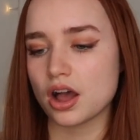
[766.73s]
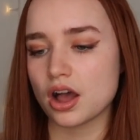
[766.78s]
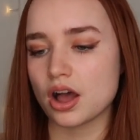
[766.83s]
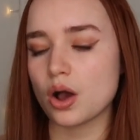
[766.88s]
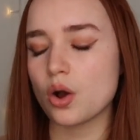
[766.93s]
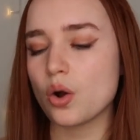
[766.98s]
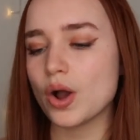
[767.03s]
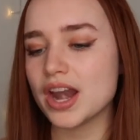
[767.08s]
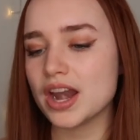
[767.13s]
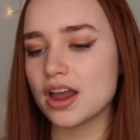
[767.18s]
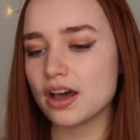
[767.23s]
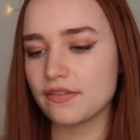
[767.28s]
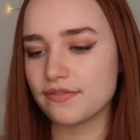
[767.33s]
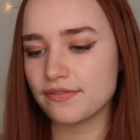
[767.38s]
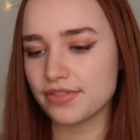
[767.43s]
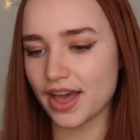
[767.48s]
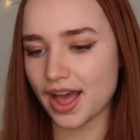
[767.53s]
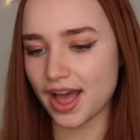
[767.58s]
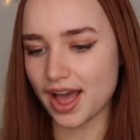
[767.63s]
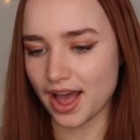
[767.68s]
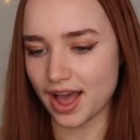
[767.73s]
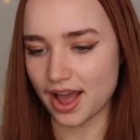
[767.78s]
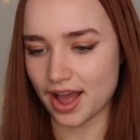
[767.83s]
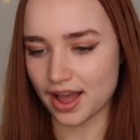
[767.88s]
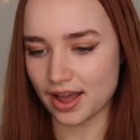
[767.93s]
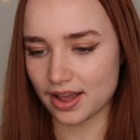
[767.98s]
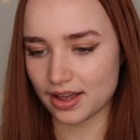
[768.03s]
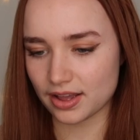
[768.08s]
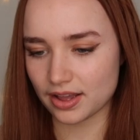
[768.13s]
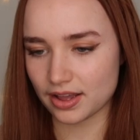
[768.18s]
Oh, I love
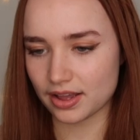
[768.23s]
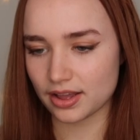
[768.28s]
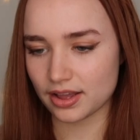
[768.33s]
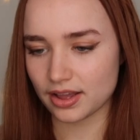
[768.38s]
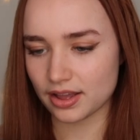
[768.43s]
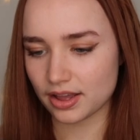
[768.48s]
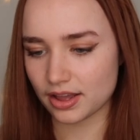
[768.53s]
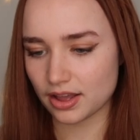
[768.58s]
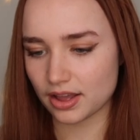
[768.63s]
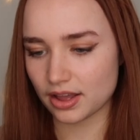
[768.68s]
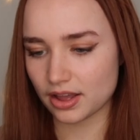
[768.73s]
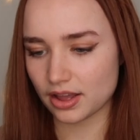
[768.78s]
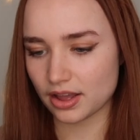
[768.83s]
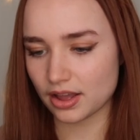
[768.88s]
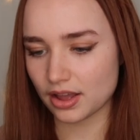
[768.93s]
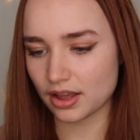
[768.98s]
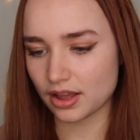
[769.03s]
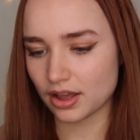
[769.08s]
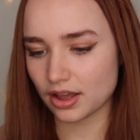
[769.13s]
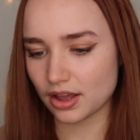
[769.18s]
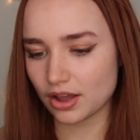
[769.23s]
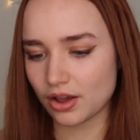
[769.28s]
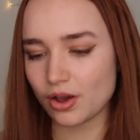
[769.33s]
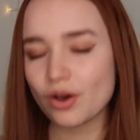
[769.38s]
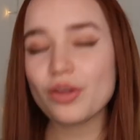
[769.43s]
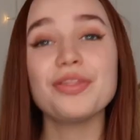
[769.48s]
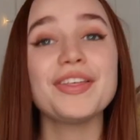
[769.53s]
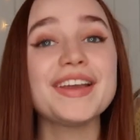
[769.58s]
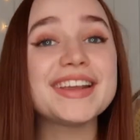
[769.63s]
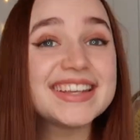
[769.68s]
that.
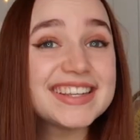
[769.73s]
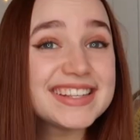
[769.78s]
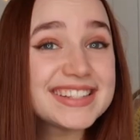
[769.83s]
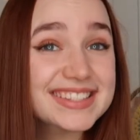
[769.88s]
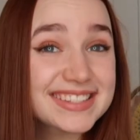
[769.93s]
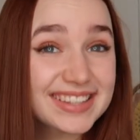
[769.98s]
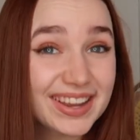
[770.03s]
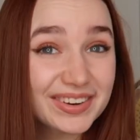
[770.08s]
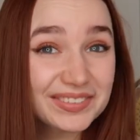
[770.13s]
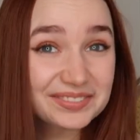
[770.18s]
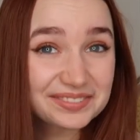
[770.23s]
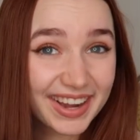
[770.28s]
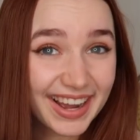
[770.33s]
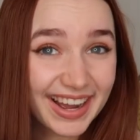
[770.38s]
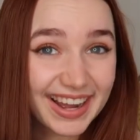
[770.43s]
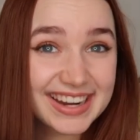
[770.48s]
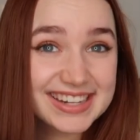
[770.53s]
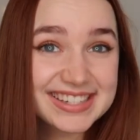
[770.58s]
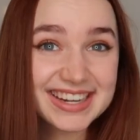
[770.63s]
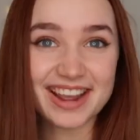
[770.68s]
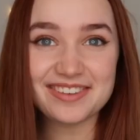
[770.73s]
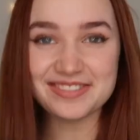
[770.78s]
Oh, thank you so much.